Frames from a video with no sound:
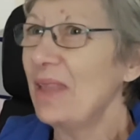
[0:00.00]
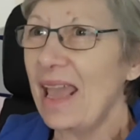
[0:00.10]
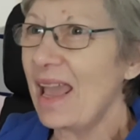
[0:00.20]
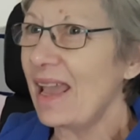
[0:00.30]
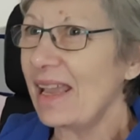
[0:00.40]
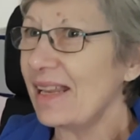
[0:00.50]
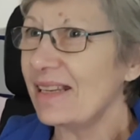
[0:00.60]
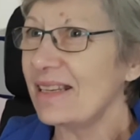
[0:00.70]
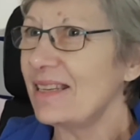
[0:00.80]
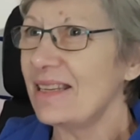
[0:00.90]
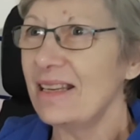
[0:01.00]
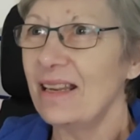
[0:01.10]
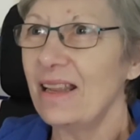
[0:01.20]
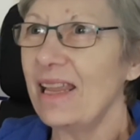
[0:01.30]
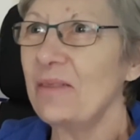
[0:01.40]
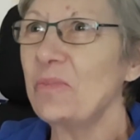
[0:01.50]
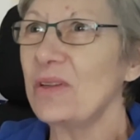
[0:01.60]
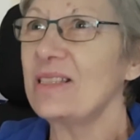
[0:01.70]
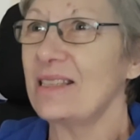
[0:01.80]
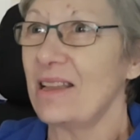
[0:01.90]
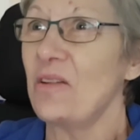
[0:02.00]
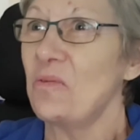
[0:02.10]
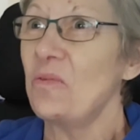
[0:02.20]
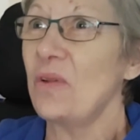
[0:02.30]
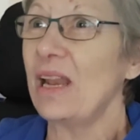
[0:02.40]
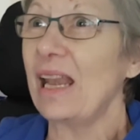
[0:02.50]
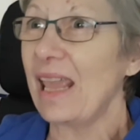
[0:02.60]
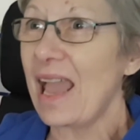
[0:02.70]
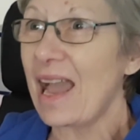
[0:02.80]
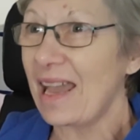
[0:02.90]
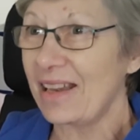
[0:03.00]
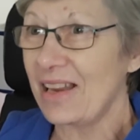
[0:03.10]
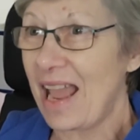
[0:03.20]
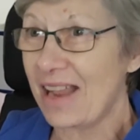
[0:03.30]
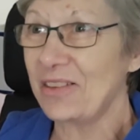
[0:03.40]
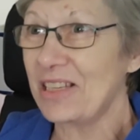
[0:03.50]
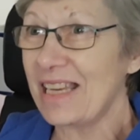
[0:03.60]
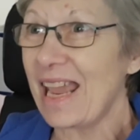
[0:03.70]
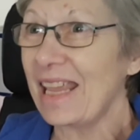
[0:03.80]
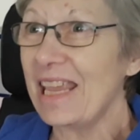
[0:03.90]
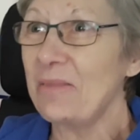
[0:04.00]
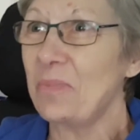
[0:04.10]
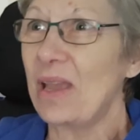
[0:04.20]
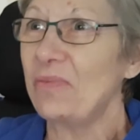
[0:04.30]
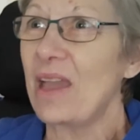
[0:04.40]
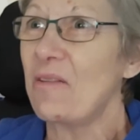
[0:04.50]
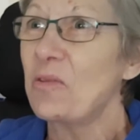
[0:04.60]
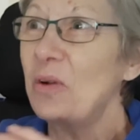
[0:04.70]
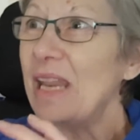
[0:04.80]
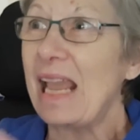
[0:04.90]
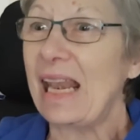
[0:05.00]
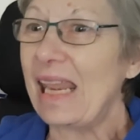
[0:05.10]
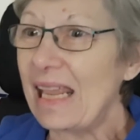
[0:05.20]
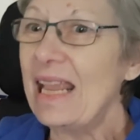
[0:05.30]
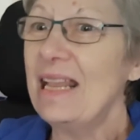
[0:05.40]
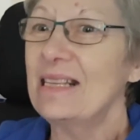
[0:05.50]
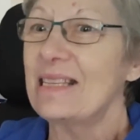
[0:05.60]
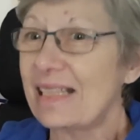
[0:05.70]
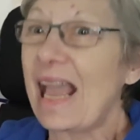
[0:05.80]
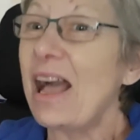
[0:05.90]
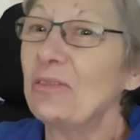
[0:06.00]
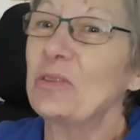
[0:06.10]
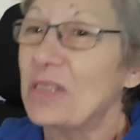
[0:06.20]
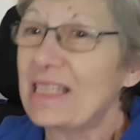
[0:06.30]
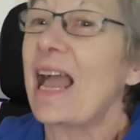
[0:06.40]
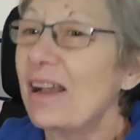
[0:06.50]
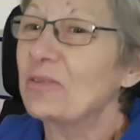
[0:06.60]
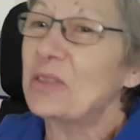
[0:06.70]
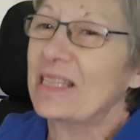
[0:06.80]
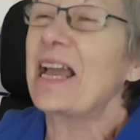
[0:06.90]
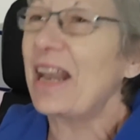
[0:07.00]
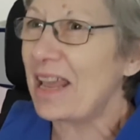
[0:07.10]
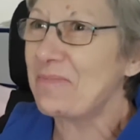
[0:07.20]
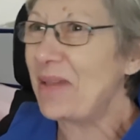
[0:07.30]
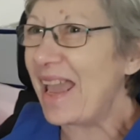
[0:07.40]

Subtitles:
and it was a really hard undertaking, but they're all yelling, "Scull, scull, scull" at me.